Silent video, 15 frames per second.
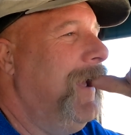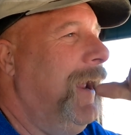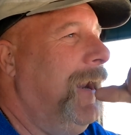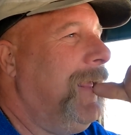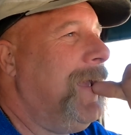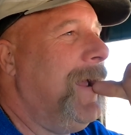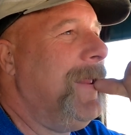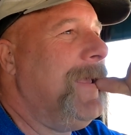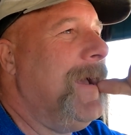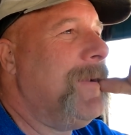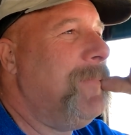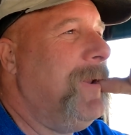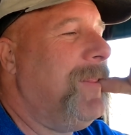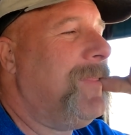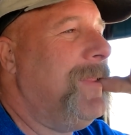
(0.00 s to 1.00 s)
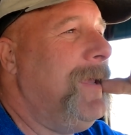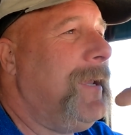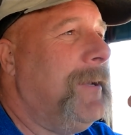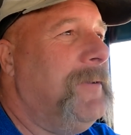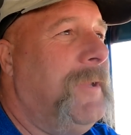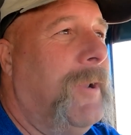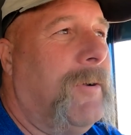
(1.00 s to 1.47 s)
And it kind of got me to
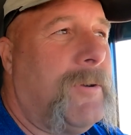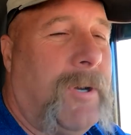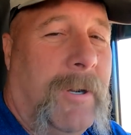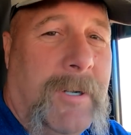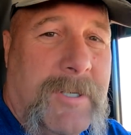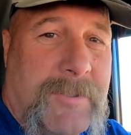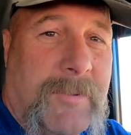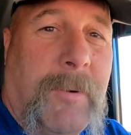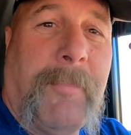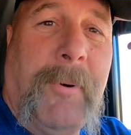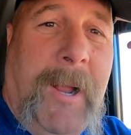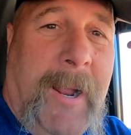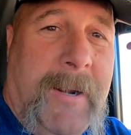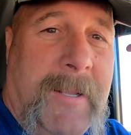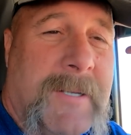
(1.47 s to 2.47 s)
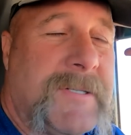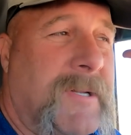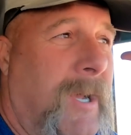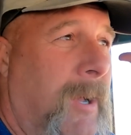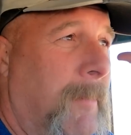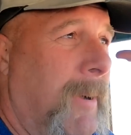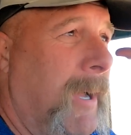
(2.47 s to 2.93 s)
thinking, you know, Kirk is real proud of his
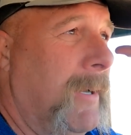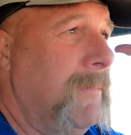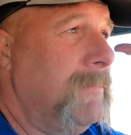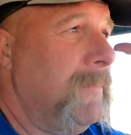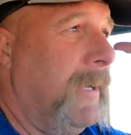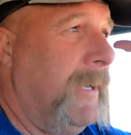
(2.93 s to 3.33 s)
combine,